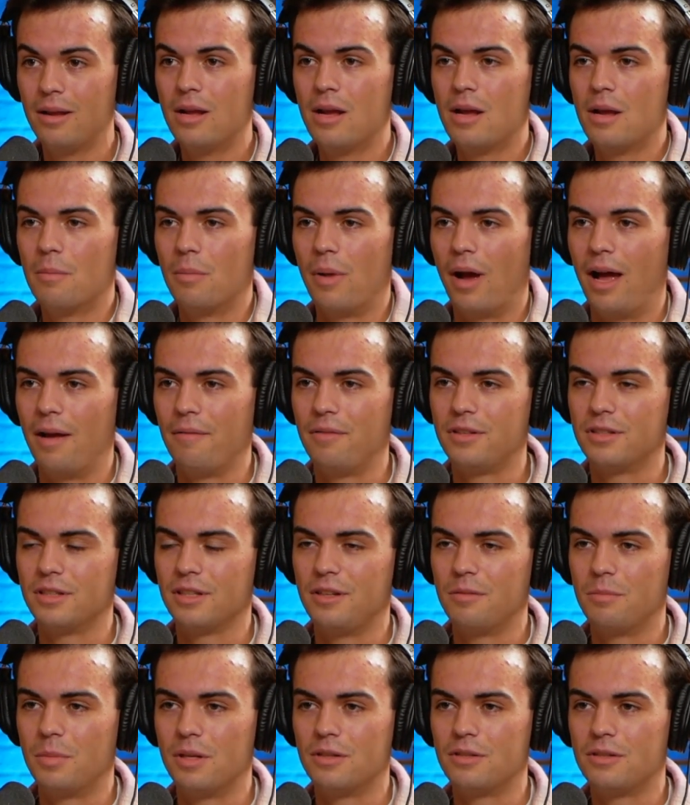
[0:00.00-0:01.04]
Yeah. But obviously
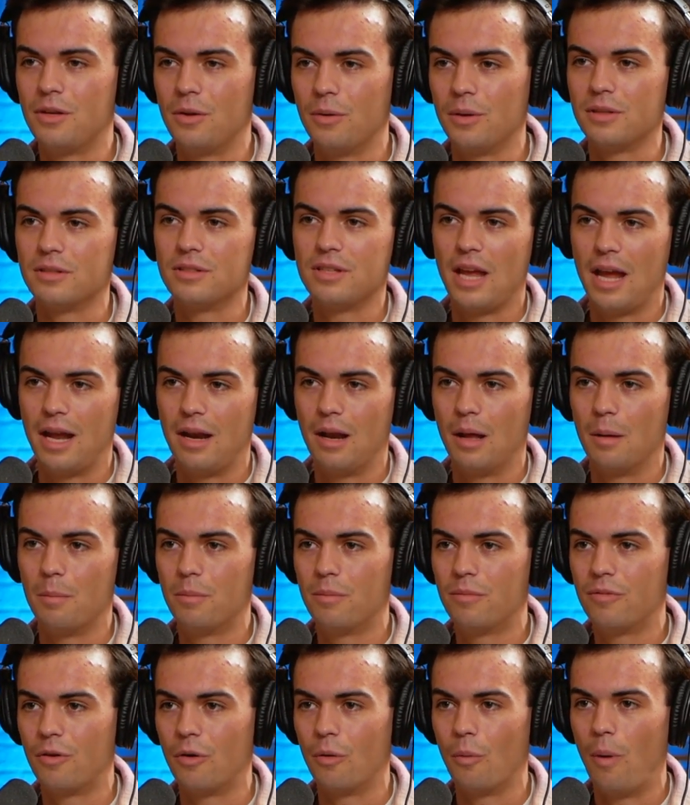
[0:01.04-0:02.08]
you've been doing stand up
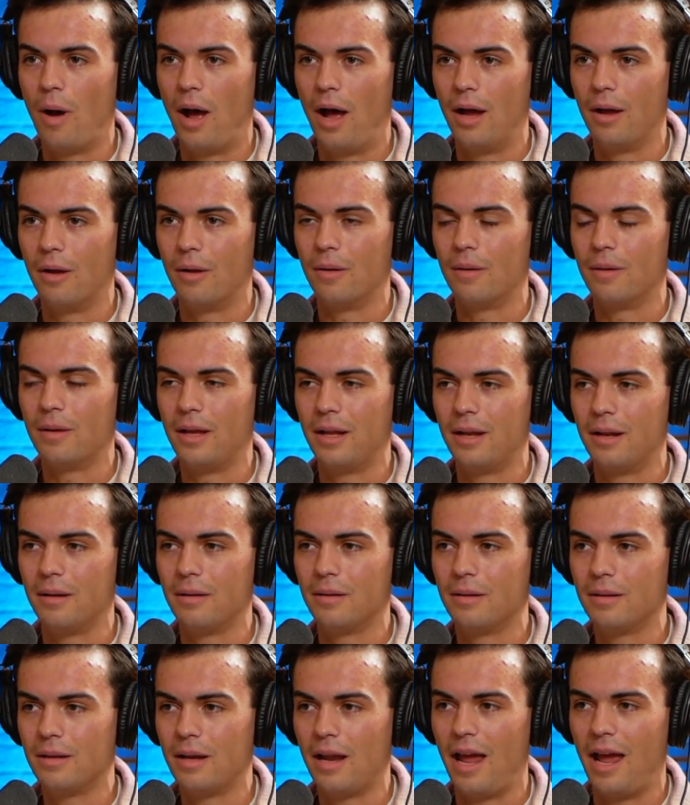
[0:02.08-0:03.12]
for a while and
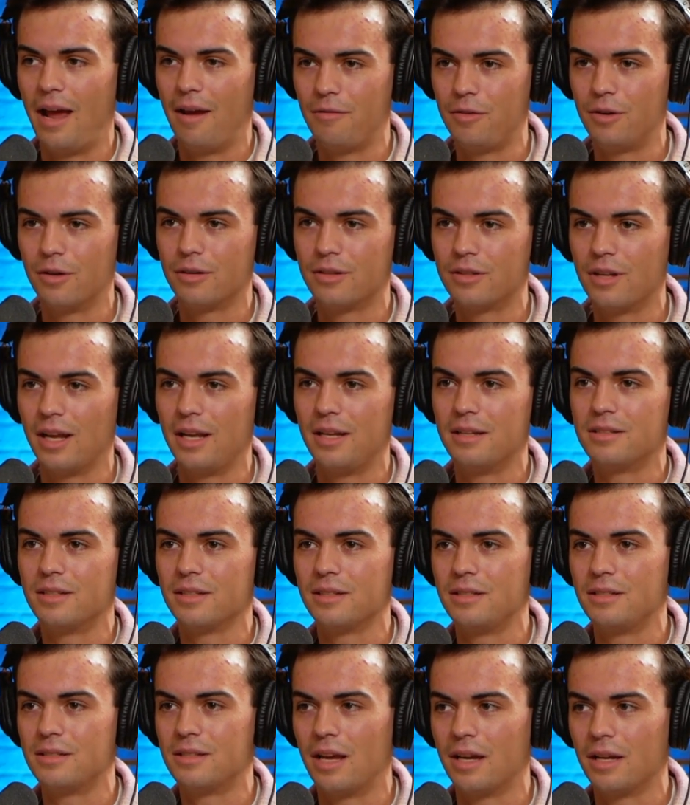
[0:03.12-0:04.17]
have your tight
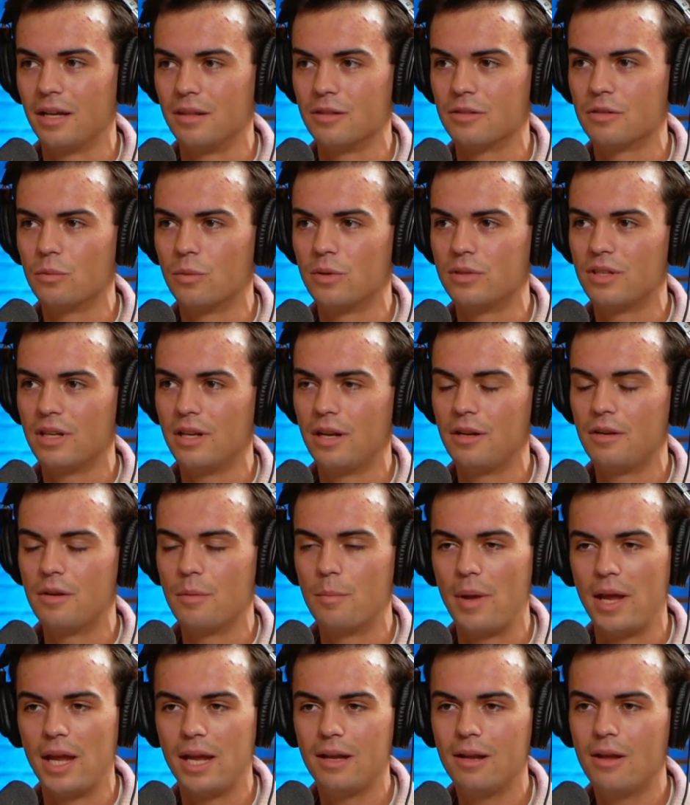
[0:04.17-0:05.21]
60 seconds. Was it a
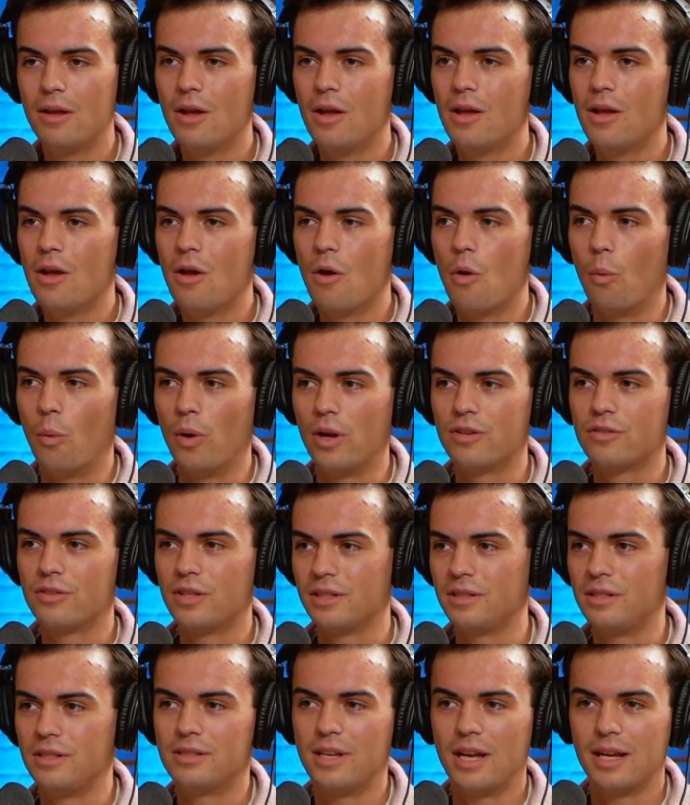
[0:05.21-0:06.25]
debate which
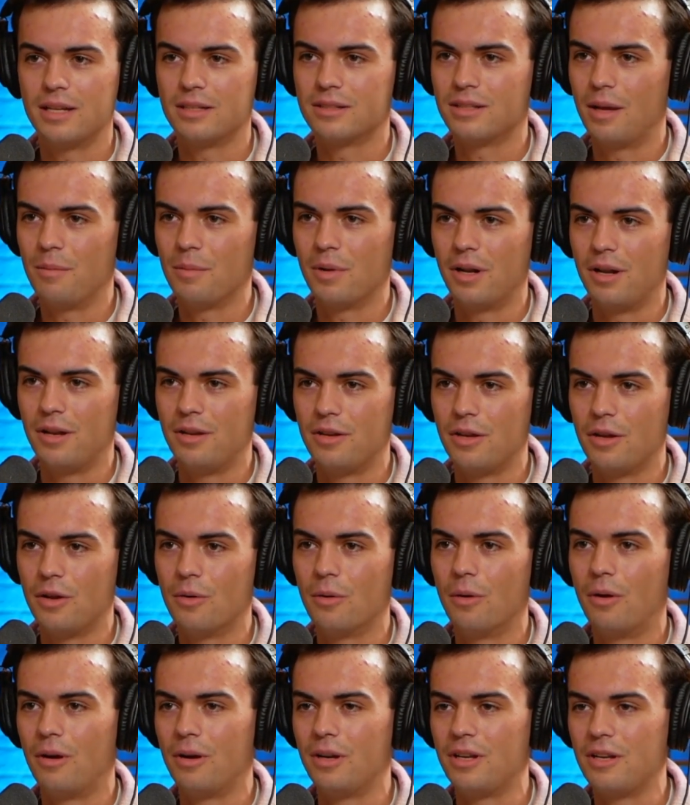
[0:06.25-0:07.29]
60 seconds I'm going to
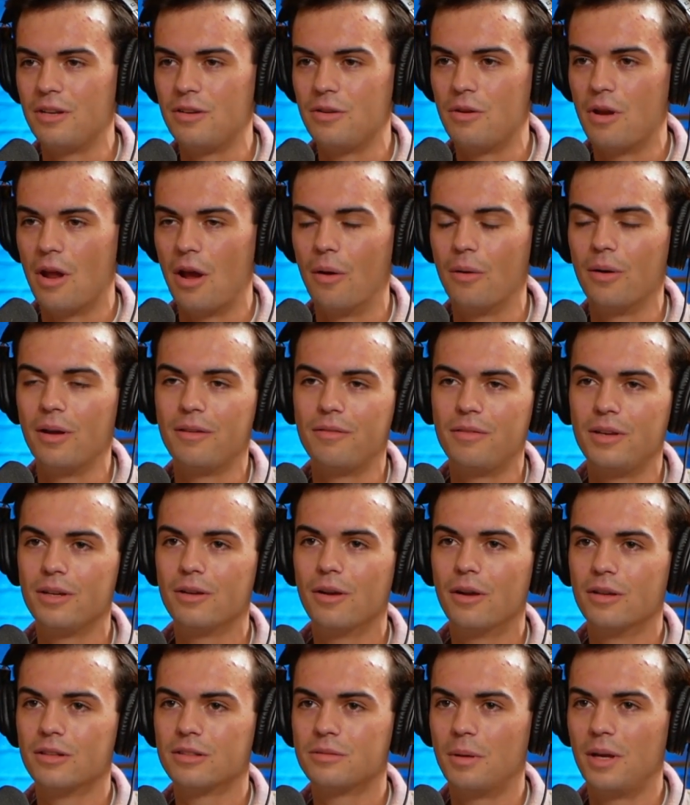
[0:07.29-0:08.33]
do or did you know if he
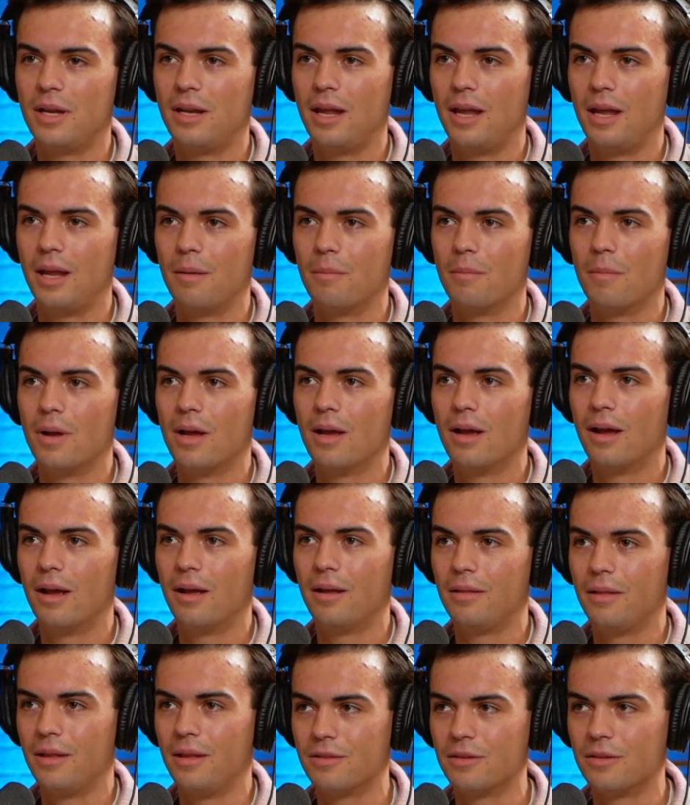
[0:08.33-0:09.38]
calls my name,
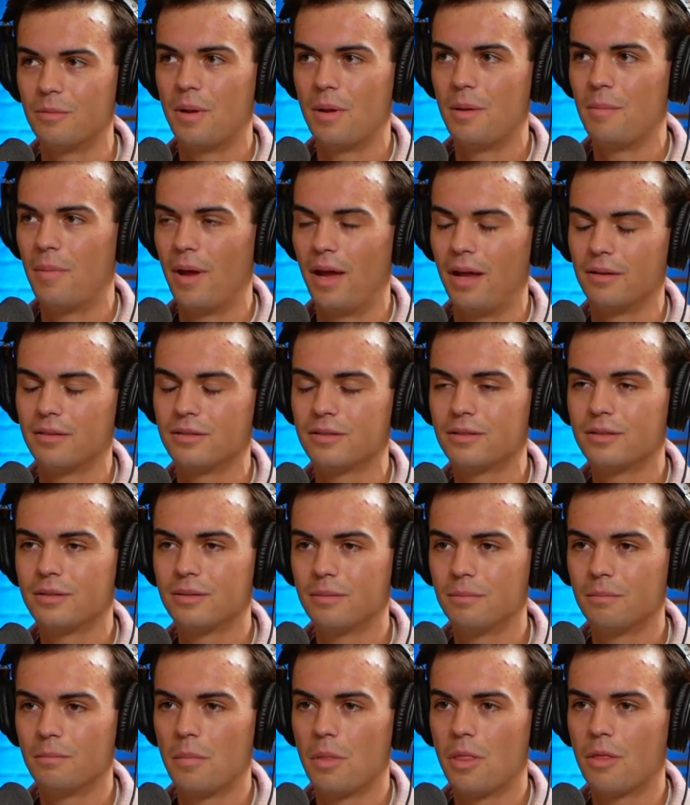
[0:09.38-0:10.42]
these are my best
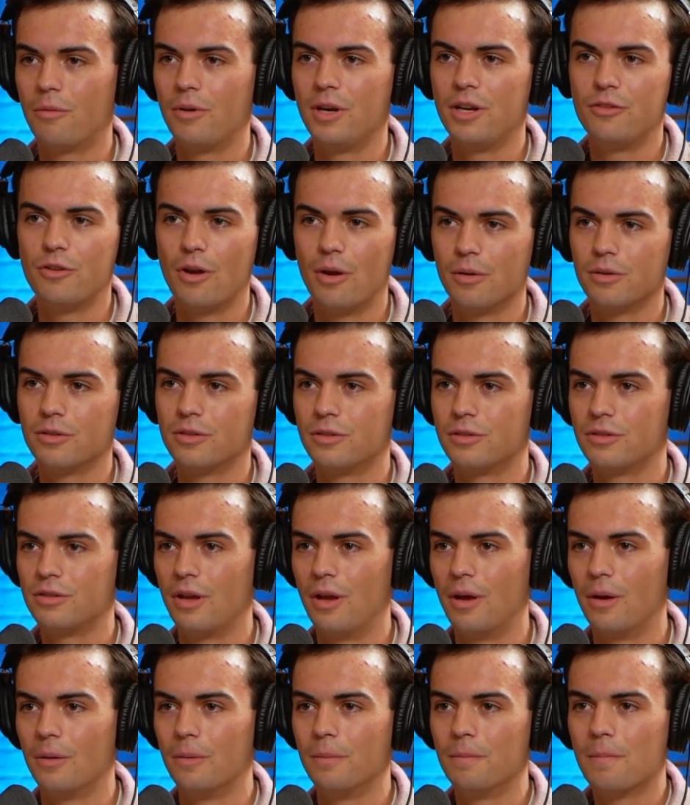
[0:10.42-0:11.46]
3 jokes or
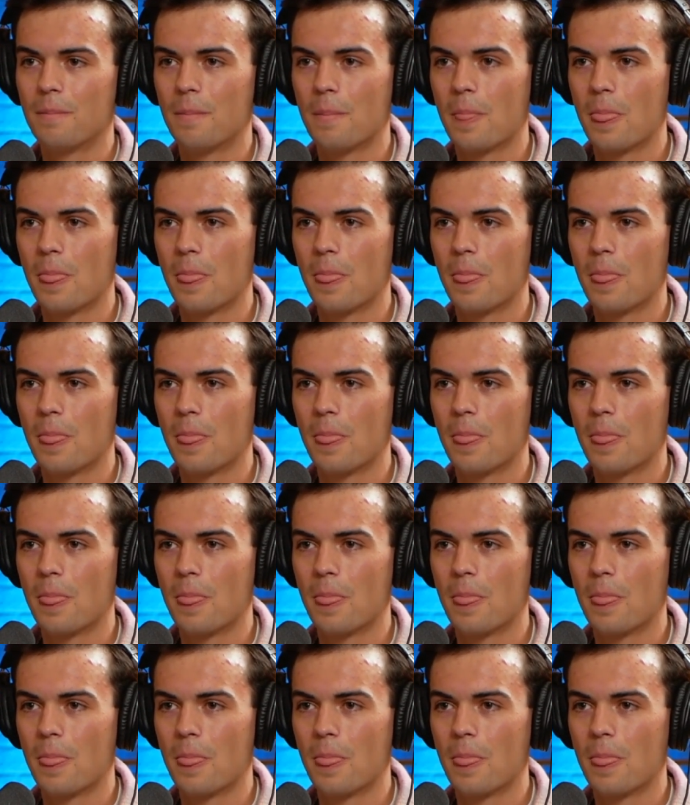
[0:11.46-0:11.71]
so?